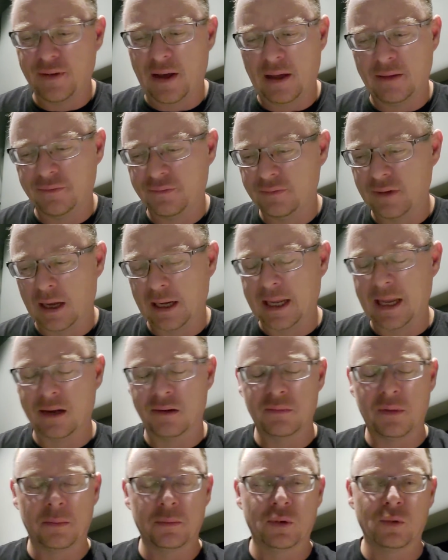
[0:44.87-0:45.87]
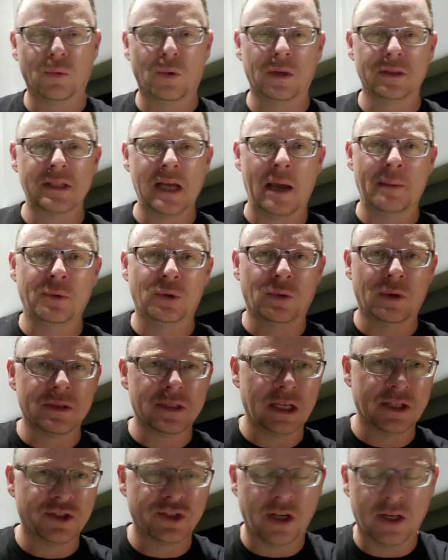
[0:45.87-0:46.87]
I can't remember what time it
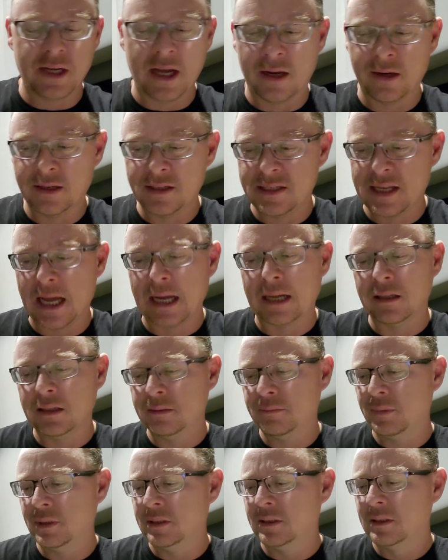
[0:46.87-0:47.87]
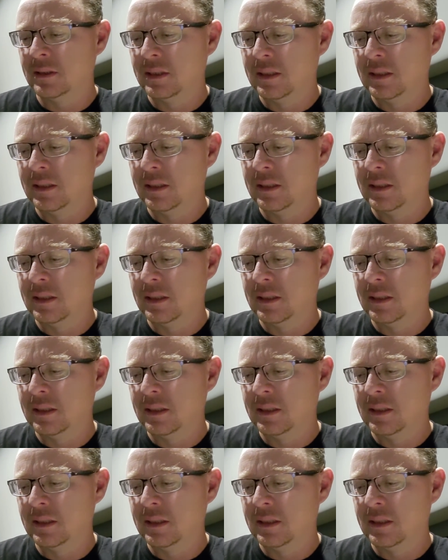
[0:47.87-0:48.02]
was I shut down exactly, but